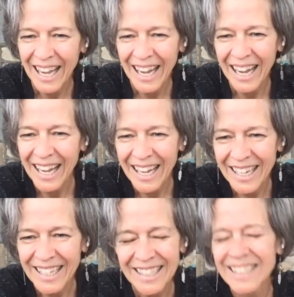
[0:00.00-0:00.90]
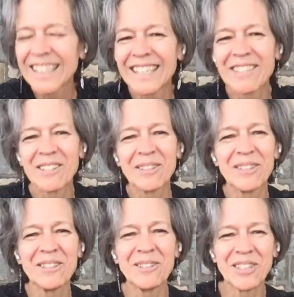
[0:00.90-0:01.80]
uh,
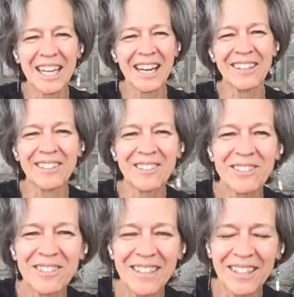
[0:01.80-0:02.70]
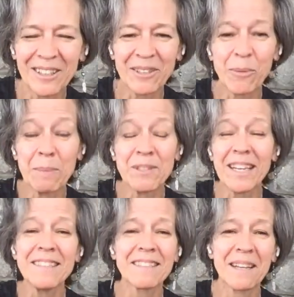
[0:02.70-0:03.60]
do check out our
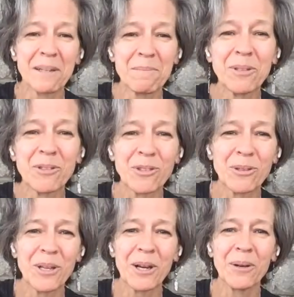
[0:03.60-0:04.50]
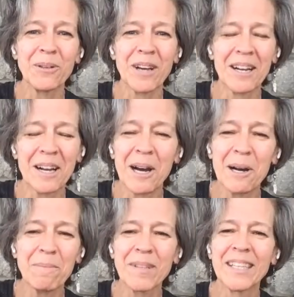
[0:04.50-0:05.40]
website,
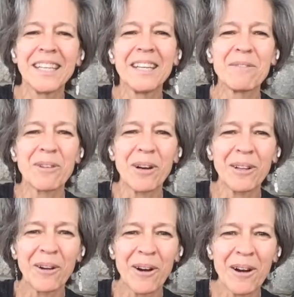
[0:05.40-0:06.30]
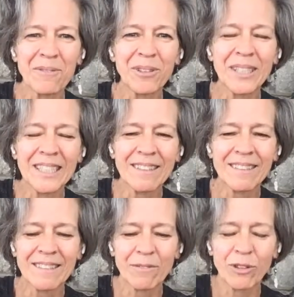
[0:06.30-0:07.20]
sunandmoonstudio.com, for all our
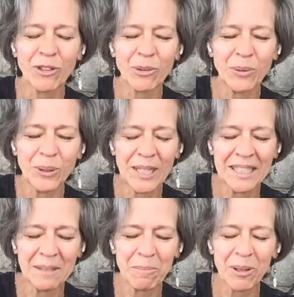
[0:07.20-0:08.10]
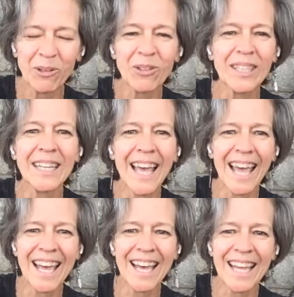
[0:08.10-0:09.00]
offerings, virtual and in person.
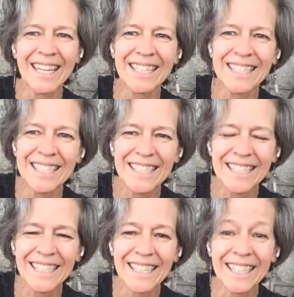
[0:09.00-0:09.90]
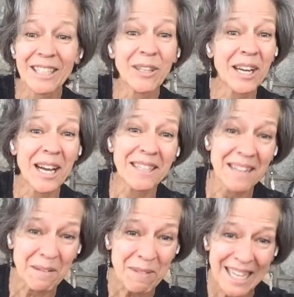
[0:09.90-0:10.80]
And you can
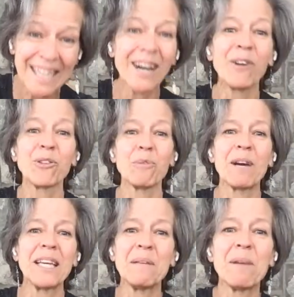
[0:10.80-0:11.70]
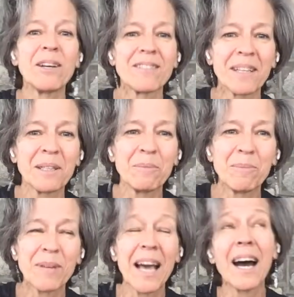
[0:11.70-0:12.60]
contact me also by email,
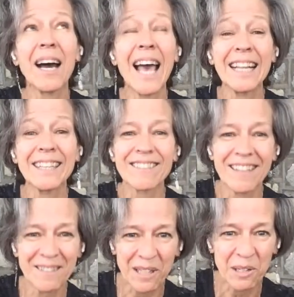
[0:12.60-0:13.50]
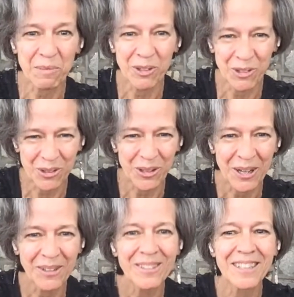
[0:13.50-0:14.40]
aLex at
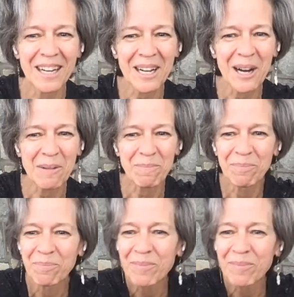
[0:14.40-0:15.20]
sunandmoonstudio.com.